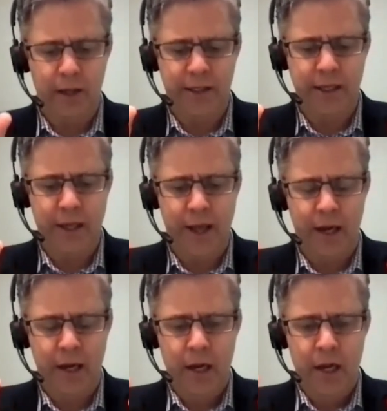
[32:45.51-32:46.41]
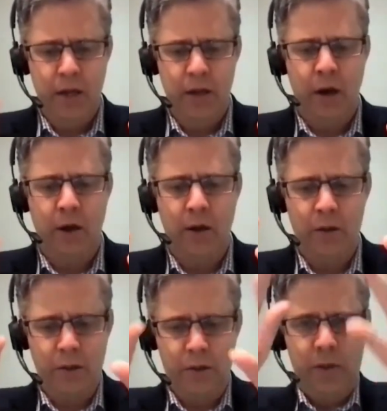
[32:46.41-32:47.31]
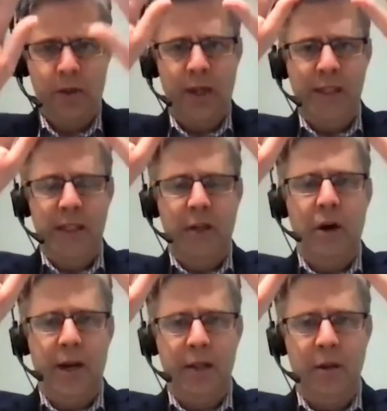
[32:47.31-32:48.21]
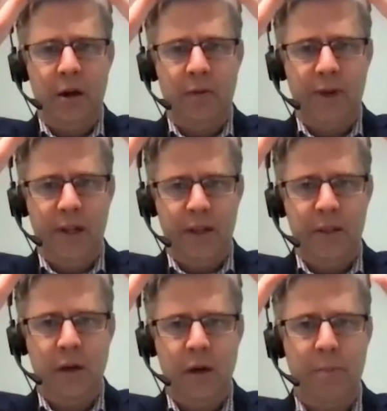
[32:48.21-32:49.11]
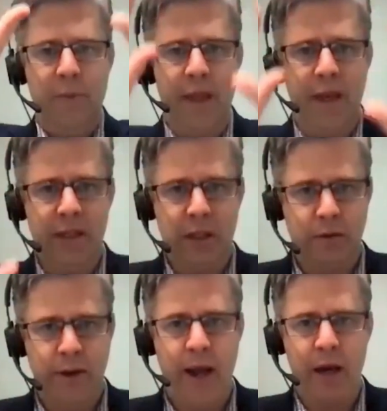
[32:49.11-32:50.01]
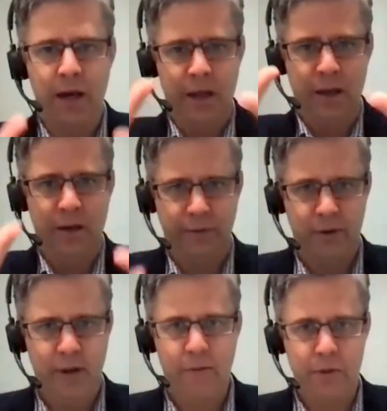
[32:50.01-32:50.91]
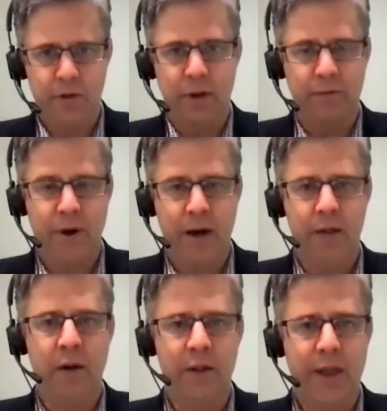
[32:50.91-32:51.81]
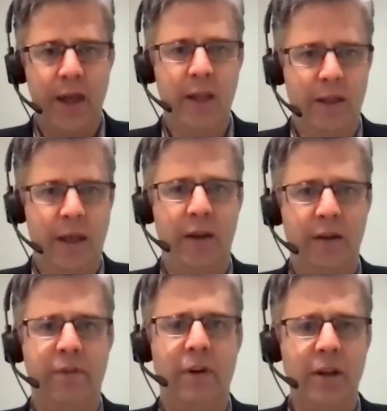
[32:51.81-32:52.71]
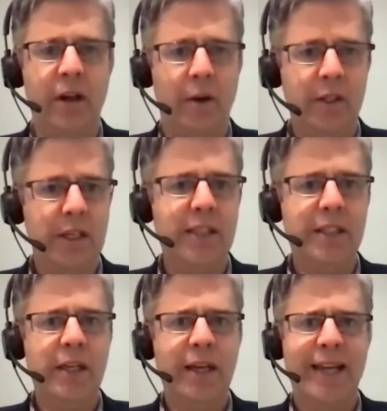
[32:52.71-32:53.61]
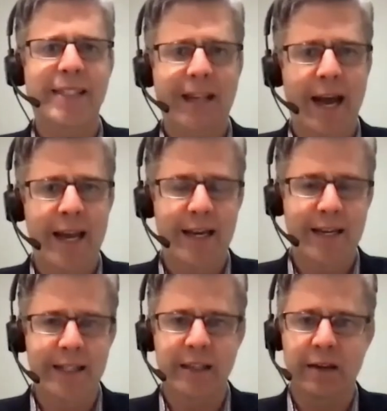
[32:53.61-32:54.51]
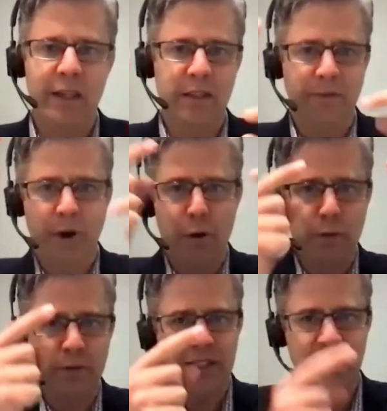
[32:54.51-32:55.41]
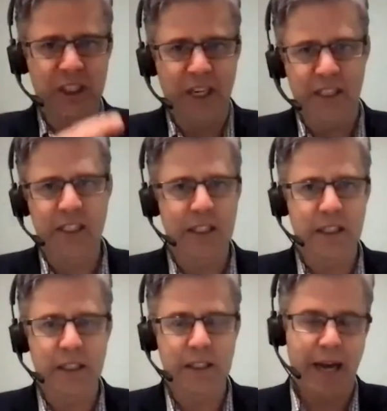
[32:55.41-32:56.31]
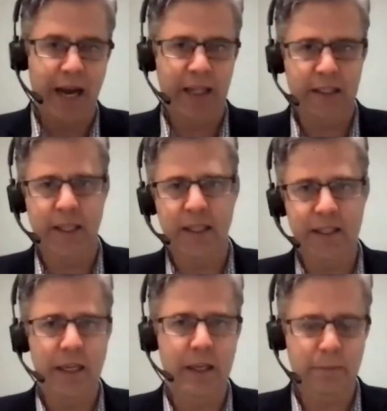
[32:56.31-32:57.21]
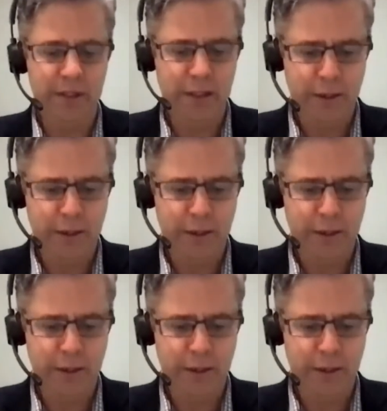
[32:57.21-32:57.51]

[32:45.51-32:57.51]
I see that you know, there's the guiding light of it at the top, but then it's created at the different levels or at the front line. They're they're defi- you know, it's it's cascaded, it's it's evolved, yeah. it's adjusted to tailor to the teams.